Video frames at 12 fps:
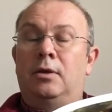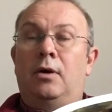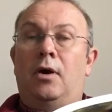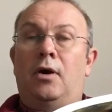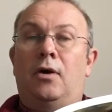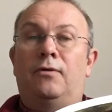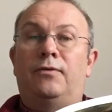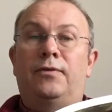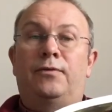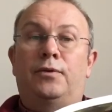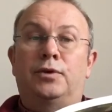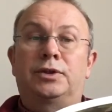of
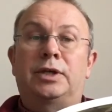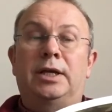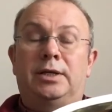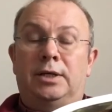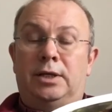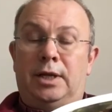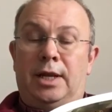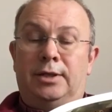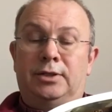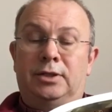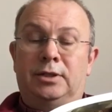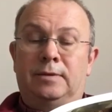
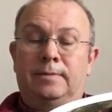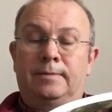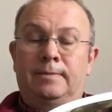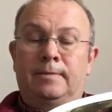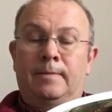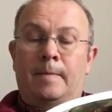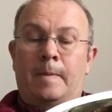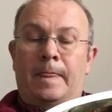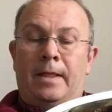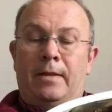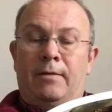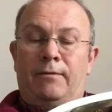forsakenness.
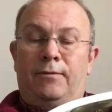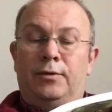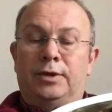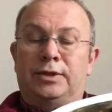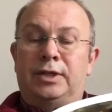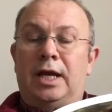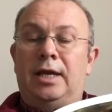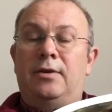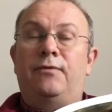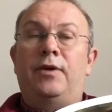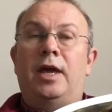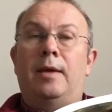For the sake
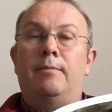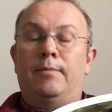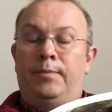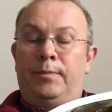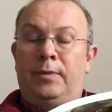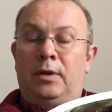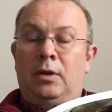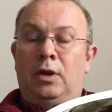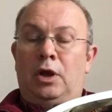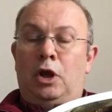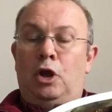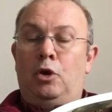of him
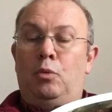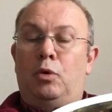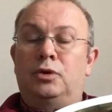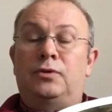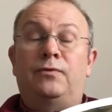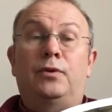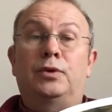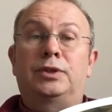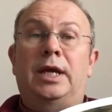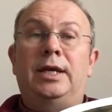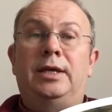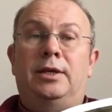who was
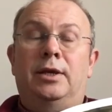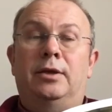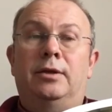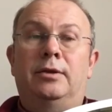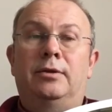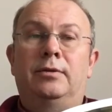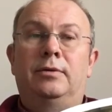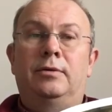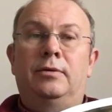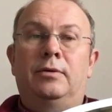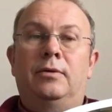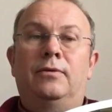forsaken
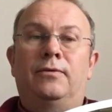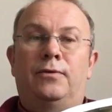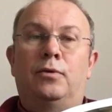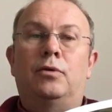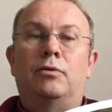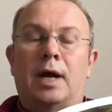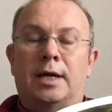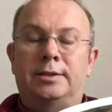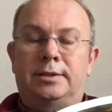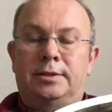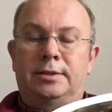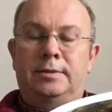for us.